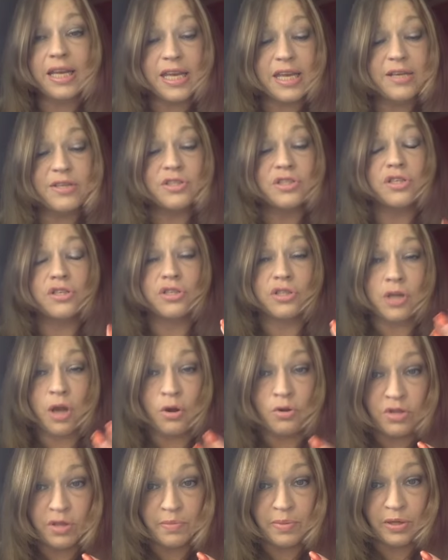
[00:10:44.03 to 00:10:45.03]
He is the
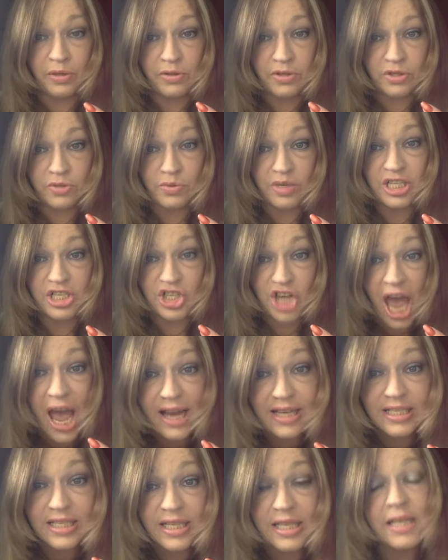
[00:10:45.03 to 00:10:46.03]
stone the builders
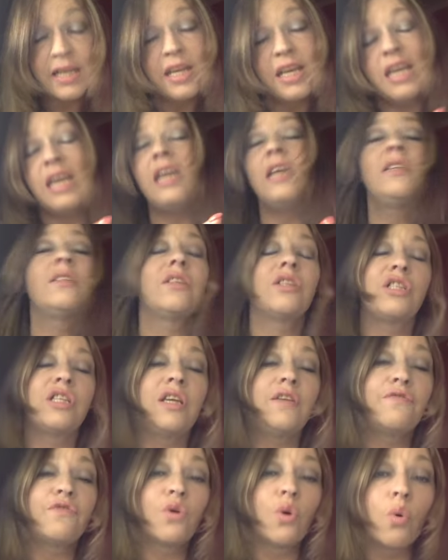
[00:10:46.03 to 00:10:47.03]
rejected. He is the
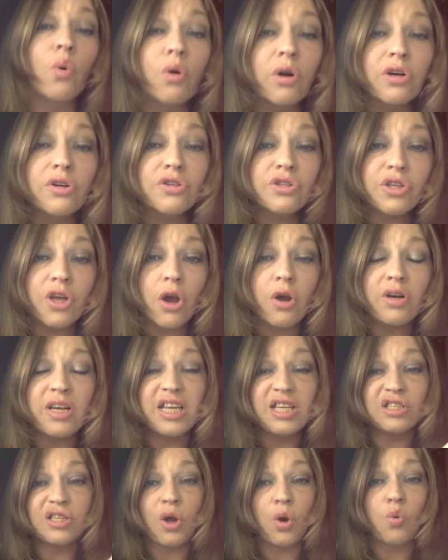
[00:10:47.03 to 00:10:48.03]
chief cornerstone.
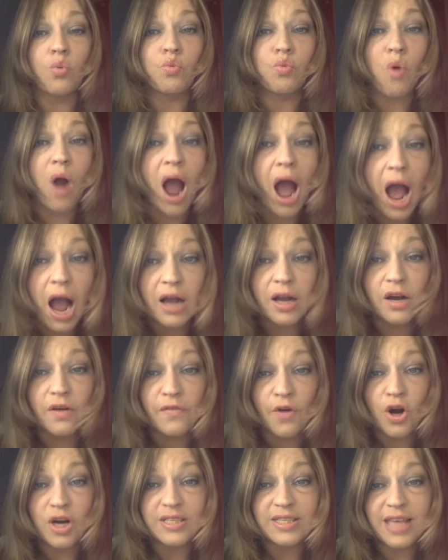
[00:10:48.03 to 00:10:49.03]
He is the rock
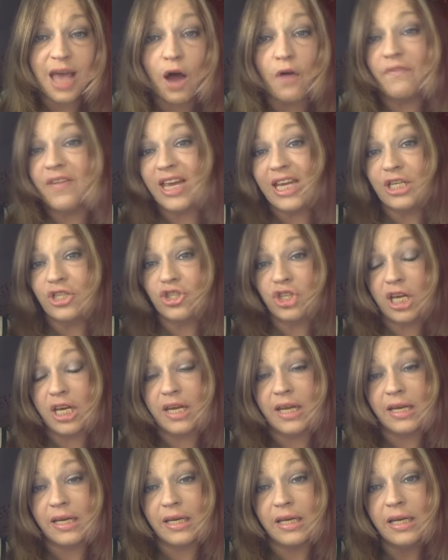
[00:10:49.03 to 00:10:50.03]
of our
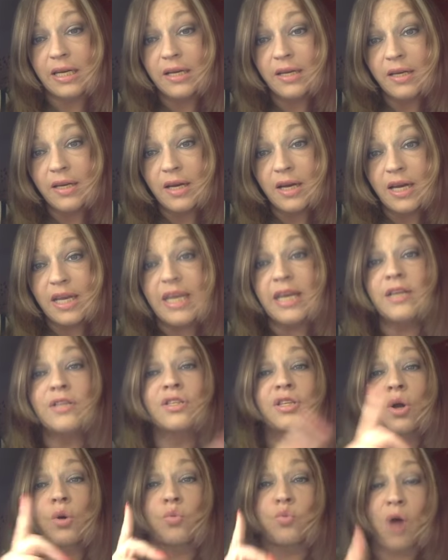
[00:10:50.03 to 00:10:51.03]
salvation. He
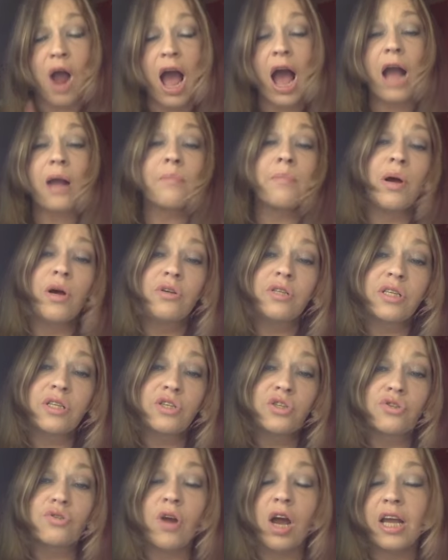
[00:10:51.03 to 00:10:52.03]
is the rock
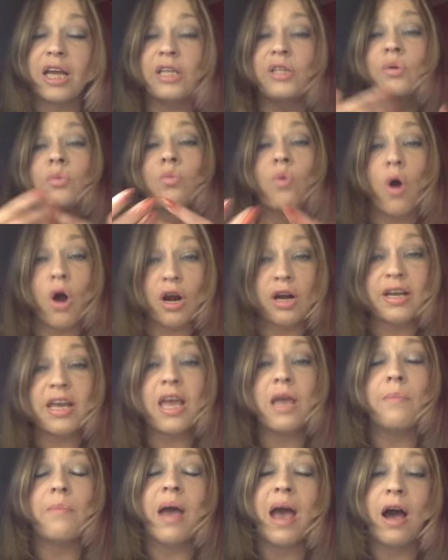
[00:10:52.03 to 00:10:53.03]
Moses struck and the water
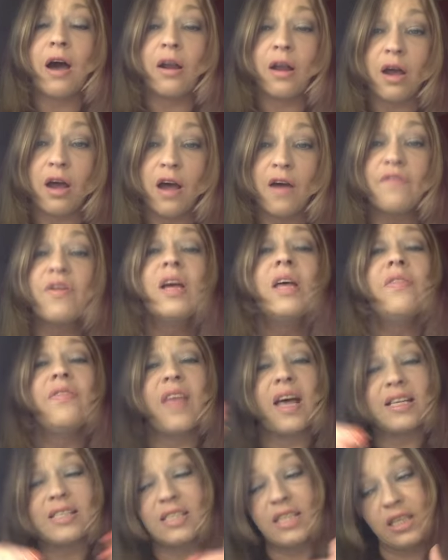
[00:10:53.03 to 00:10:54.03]
came out of.
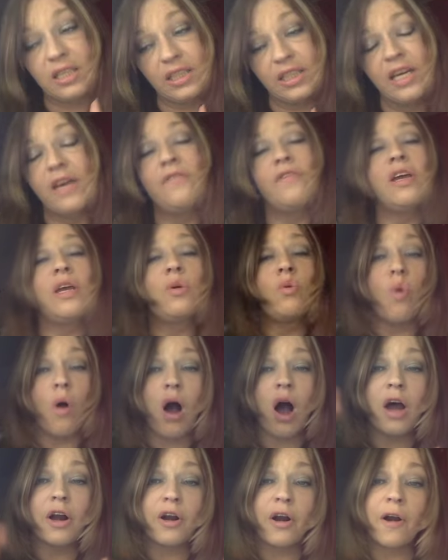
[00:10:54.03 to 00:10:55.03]
That's the living
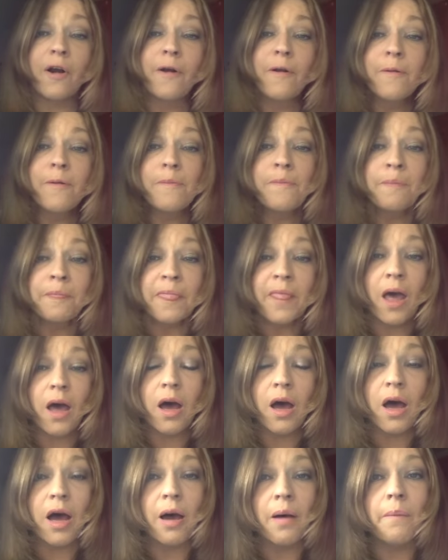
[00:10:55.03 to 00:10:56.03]
water.
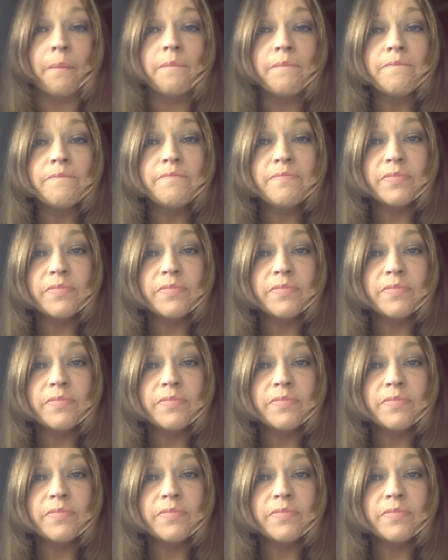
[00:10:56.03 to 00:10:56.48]
Um,